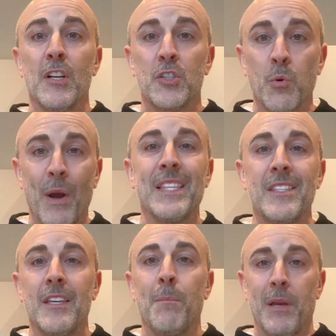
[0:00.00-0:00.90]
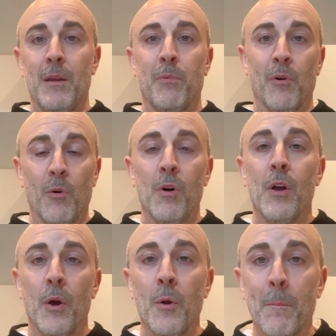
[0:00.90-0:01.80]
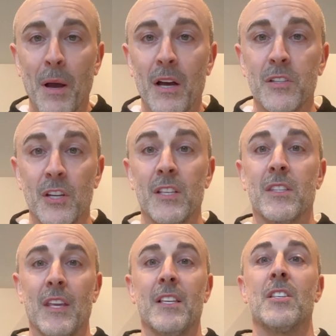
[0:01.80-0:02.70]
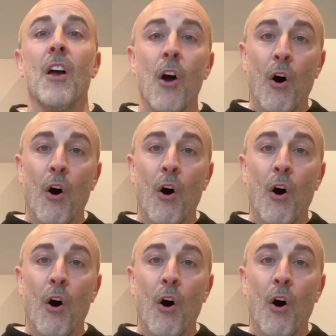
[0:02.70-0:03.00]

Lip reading: 20 people who purchase this